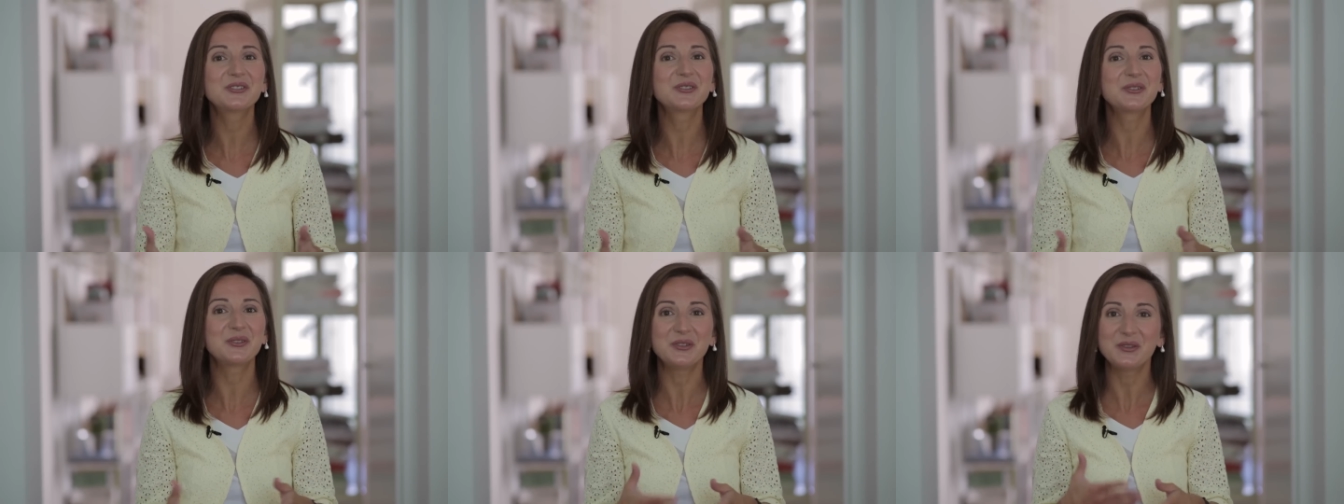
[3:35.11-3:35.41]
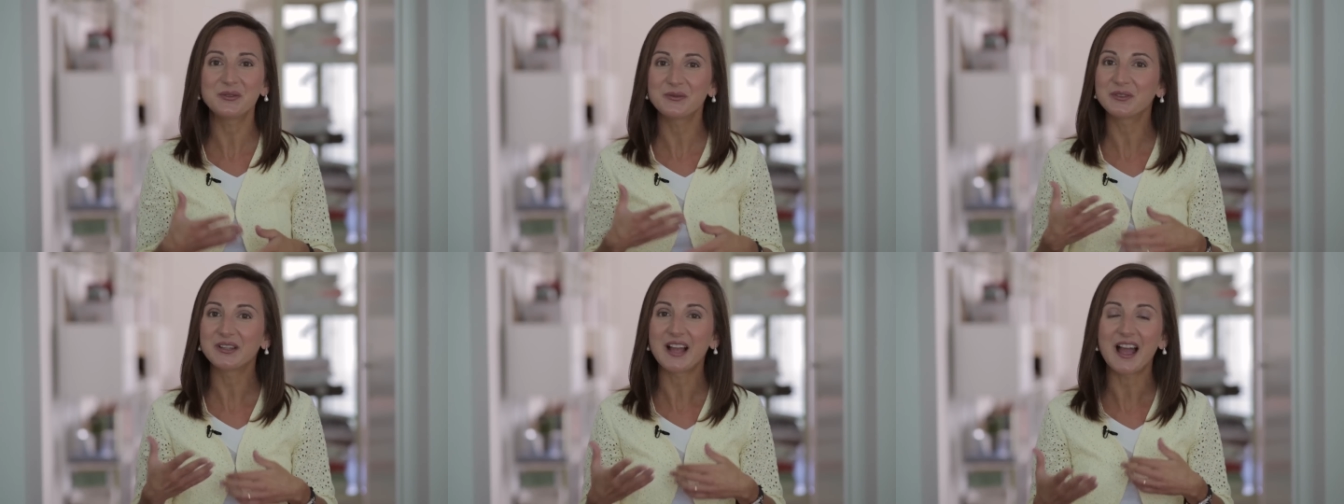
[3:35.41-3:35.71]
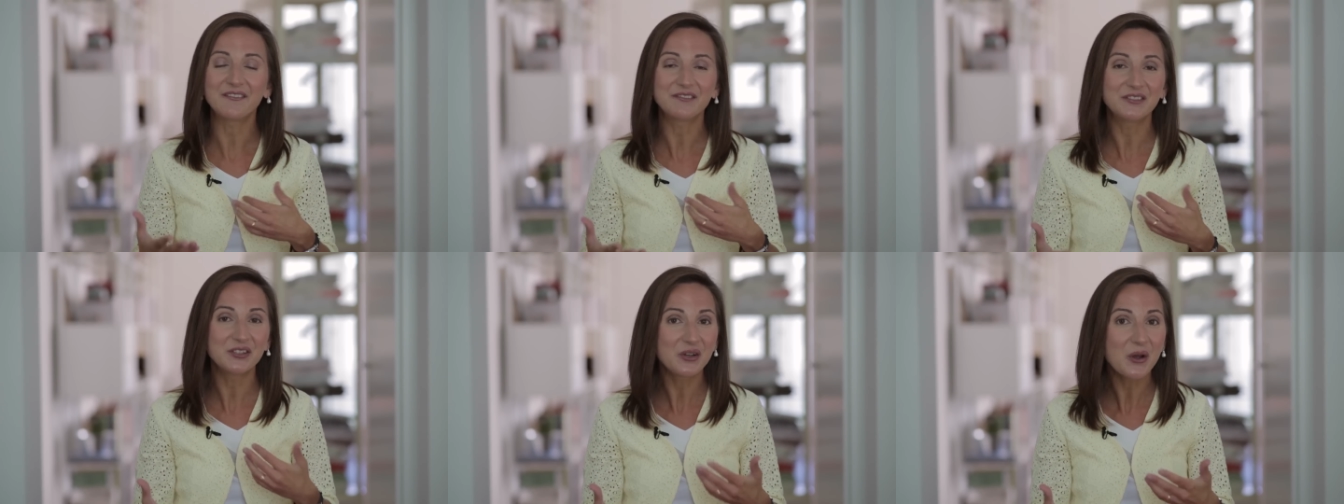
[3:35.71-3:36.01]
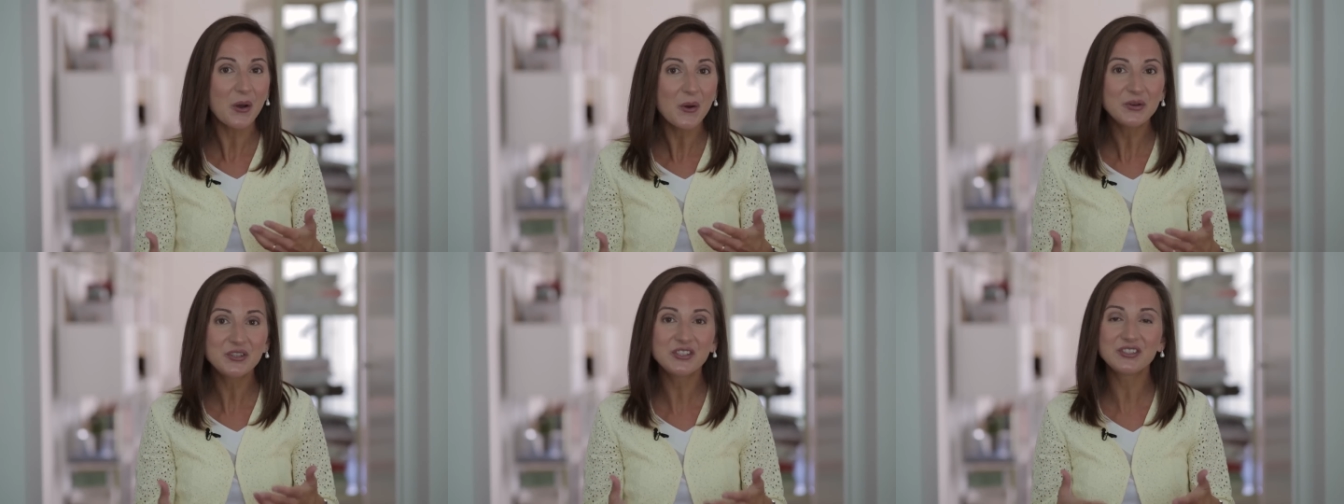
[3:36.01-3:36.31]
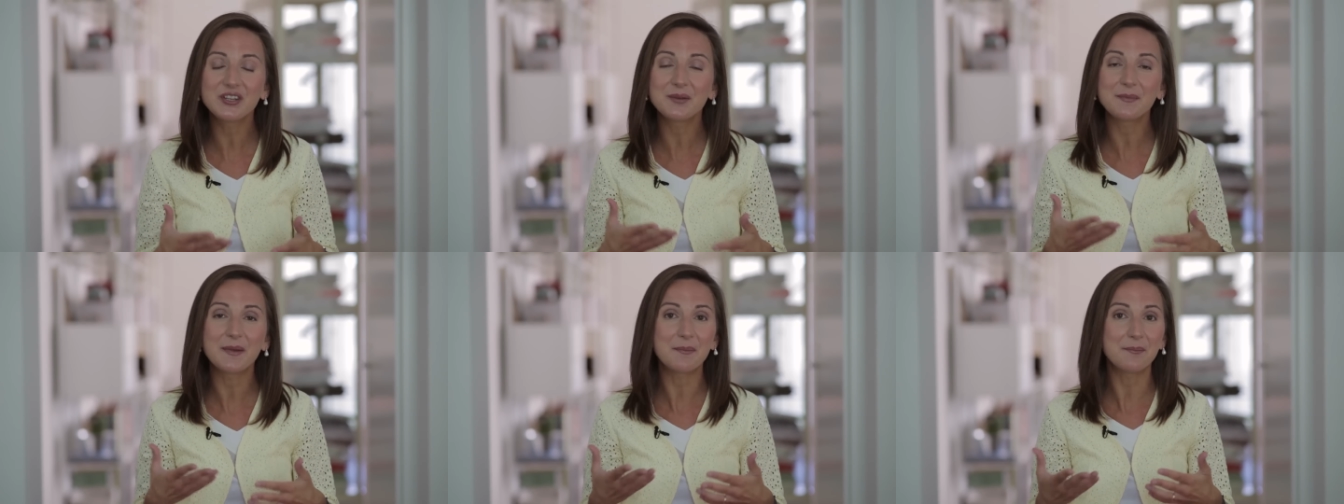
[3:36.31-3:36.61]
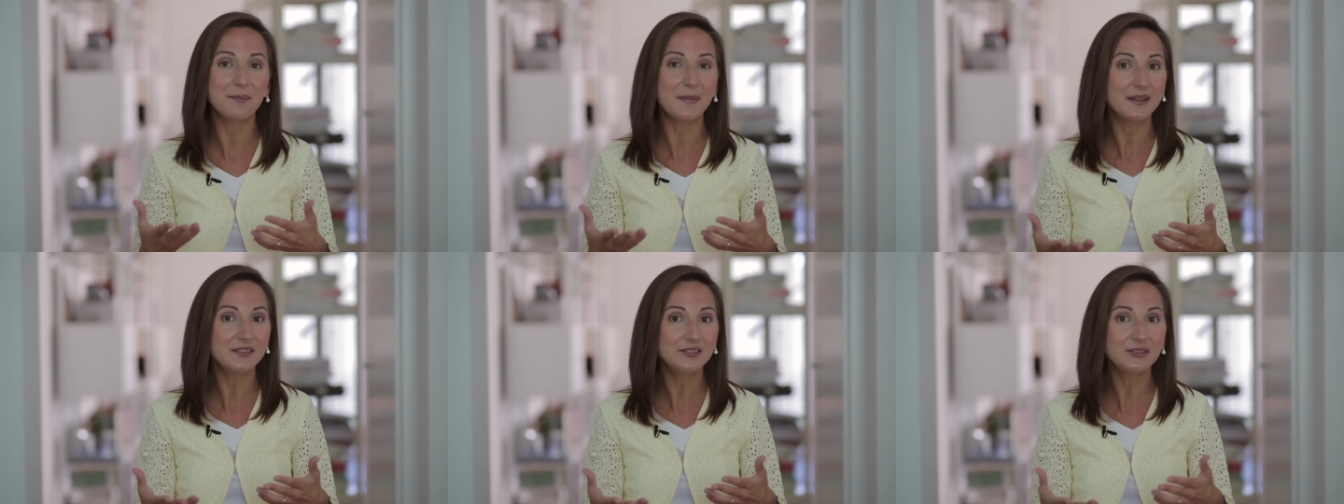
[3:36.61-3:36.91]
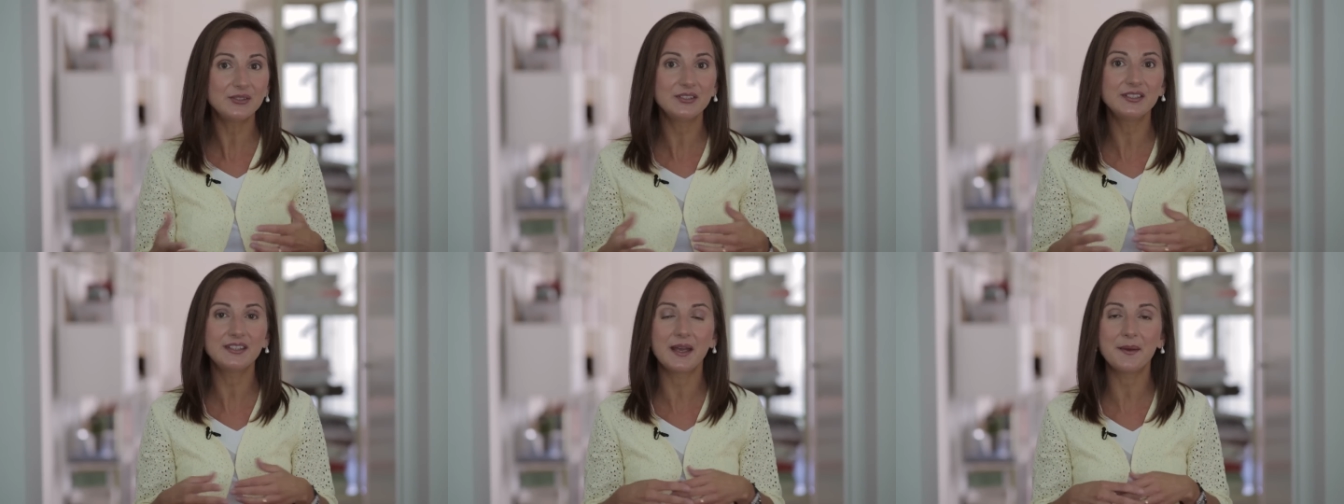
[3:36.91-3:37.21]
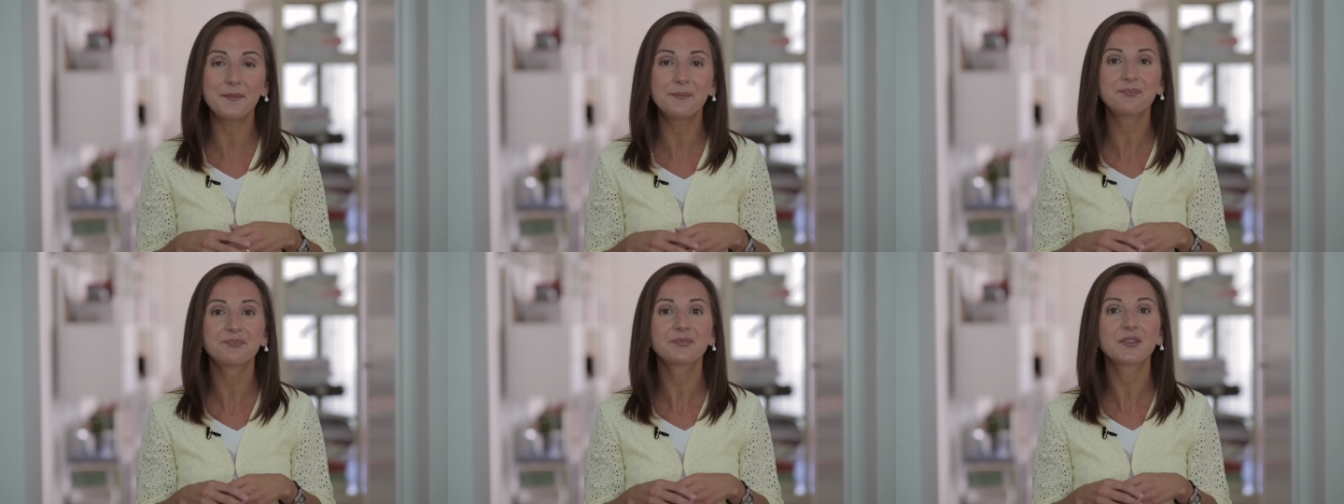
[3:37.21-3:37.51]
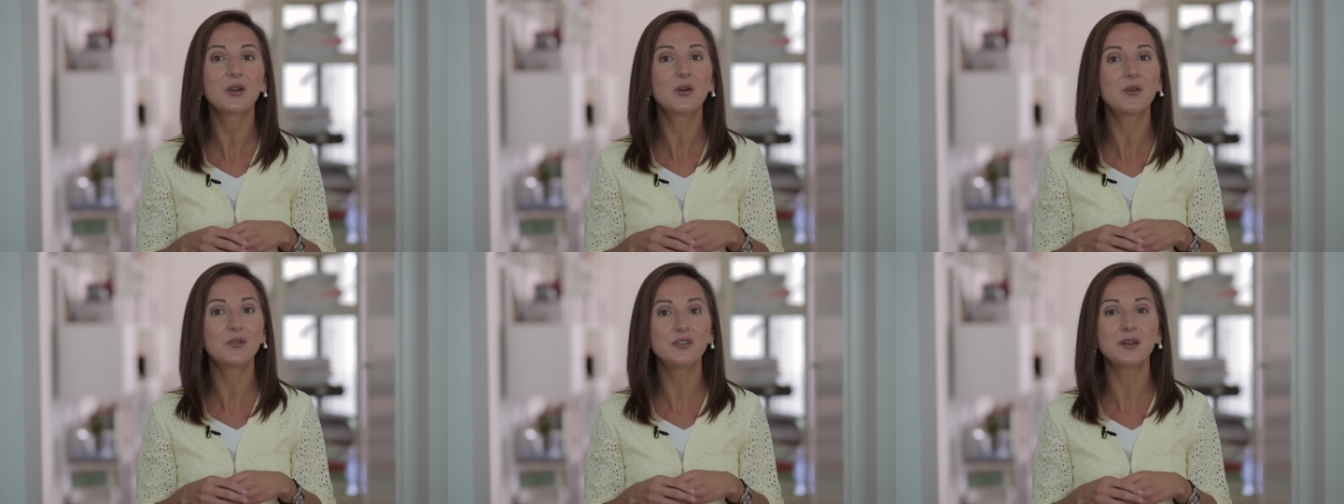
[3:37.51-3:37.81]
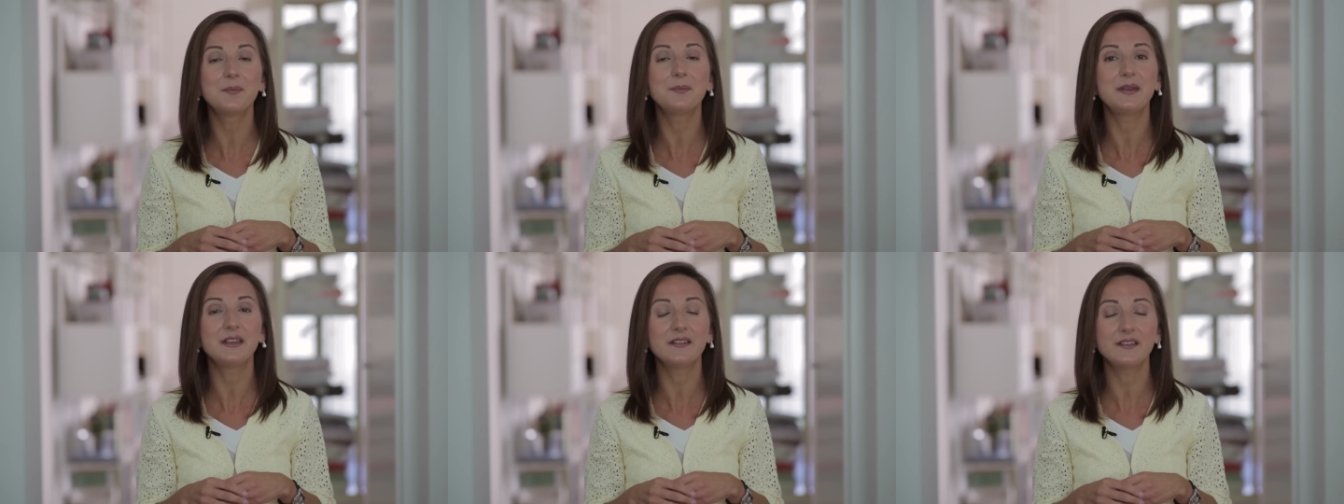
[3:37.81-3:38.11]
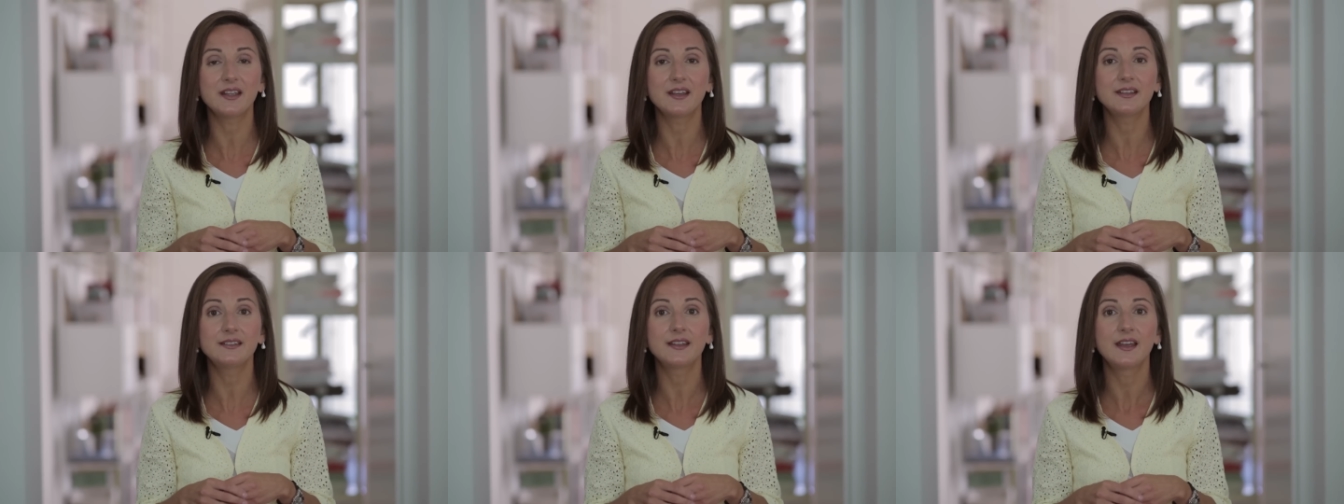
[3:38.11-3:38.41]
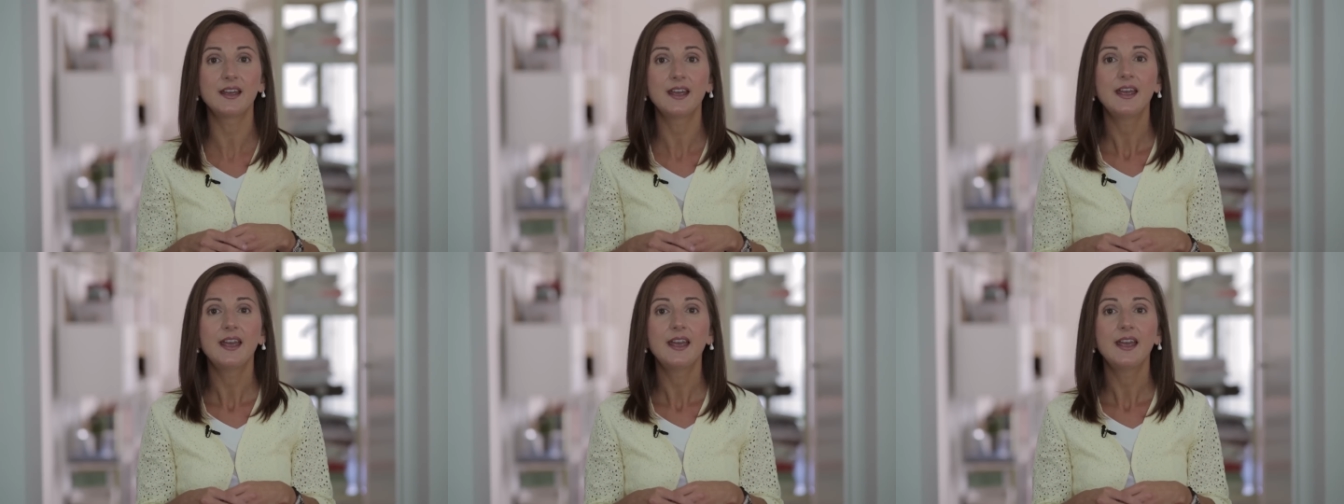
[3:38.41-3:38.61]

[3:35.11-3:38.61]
so you will have to coach them and mentor them over a period.